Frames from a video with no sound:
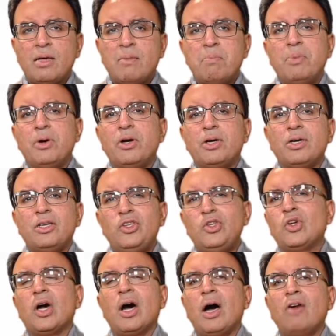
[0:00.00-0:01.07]
but you
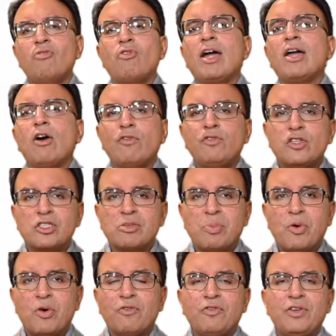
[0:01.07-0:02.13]
can't write off your
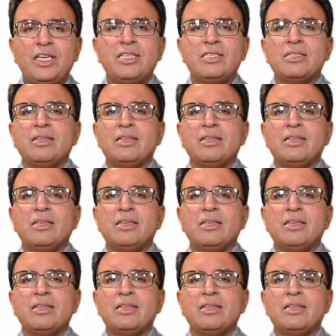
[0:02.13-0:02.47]
support fees.